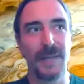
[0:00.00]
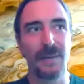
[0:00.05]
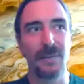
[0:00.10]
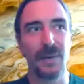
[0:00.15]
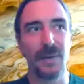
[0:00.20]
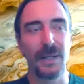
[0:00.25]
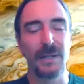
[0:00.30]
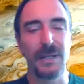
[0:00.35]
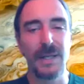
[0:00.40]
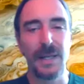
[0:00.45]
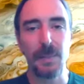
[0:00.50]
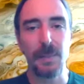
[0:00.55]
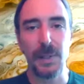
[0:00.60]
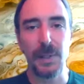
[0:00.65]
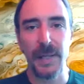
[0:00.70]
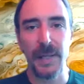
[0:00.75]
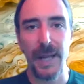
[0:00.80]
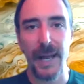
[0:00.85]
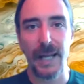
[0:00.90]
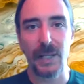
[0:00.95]
a deep
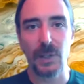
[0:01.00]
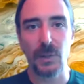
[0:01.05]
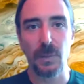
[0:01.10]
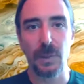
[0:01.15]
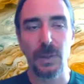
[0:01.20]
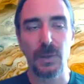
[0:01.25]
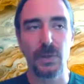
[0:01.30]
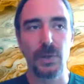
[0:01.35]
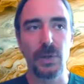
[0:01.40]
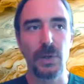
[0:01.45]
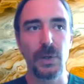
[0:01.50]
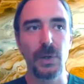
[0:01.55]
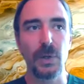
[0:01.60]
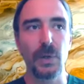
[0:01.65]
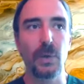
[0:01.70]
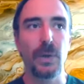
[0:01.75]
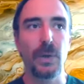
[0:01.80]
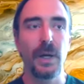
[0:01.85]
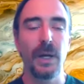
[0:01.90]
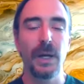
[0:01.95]
attachment
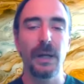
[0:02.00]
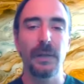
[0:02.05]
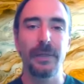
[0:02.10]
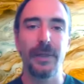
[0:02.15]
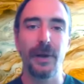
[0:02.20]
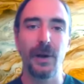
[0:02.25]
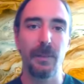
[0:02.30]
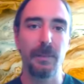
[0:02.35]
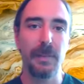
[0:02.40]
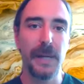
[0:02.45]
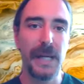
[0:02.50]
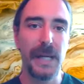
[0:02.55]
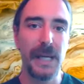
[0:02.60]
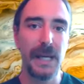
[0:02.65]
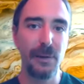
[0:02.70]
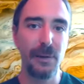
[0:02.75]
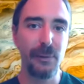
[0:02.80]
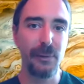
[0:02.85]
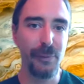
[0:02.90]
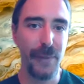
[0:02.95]
to their
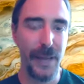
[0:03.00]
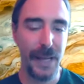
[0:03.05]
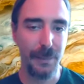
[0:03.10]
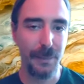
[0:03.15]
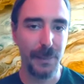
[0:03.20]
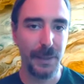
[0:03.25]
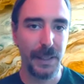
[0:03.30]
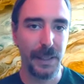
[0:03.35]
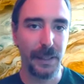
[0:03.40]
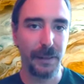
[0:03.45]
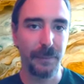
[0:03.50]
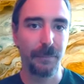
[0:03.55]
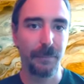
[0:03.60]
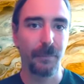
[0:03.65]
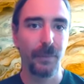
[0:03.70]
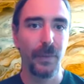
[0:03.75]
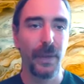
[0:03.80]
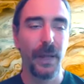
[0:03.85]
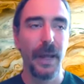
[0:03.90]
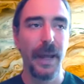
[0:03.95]
immediate family
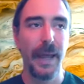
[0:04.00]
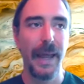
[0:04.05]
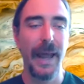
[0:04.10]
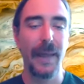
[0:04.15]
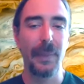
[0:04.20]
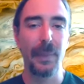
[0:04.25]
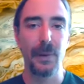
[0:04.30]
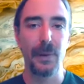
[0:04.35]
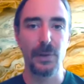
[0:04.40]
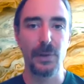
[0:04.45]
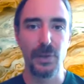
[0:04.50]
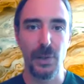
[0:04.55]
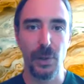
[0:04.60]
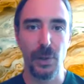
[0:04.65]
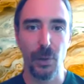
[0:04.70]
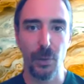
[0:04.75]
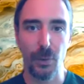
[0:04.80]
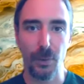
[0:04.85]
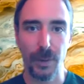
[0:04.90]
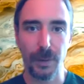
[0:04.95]
and their
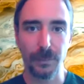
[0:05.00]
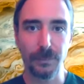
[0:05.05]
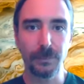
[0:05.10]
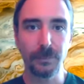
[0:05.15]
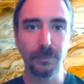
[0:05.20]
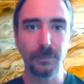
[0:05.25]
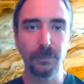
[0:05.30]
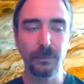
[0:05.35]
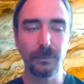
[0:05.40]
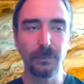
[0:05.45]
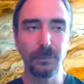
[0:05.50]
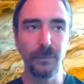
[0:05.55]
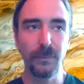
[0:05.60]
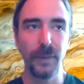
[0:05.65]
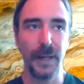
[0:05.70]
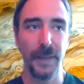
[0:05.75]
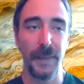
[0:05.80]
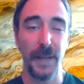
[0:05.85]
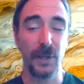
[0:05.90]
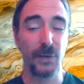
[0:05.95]
children.
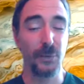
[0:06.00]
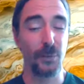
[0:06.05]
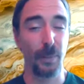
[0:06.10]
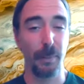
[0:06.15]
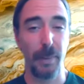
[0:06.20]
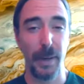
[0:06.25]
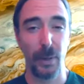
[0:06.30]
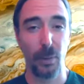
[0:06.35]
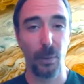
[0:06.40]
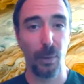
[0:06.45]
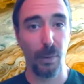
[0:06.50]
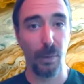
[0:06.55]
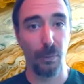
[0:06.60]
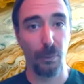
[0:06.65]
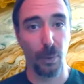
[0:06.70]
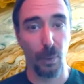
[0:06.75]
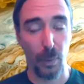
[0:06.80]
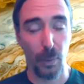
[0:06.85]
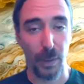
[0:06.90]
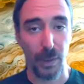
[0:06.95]
And that's for better or
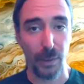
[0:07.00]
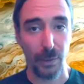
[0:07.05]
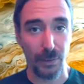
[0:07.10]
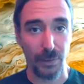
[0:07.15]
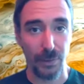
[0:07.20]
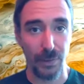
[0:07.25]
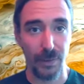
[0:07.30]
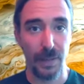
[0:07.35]
for worse.